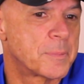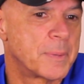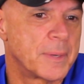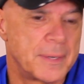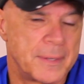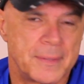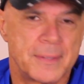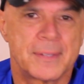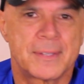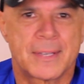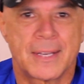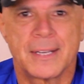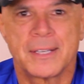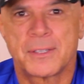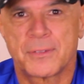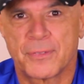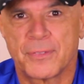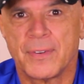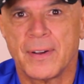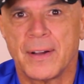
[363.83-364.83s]
but in this
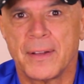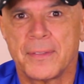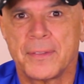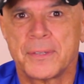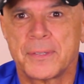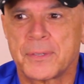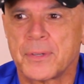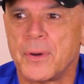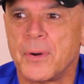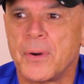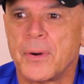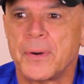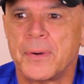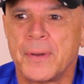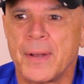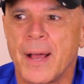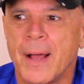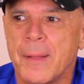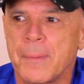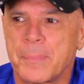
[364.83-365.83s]
case, fathers are
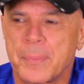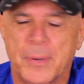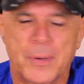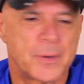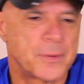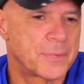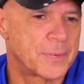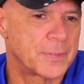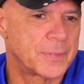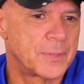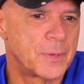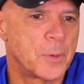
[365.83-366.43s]
not perfect.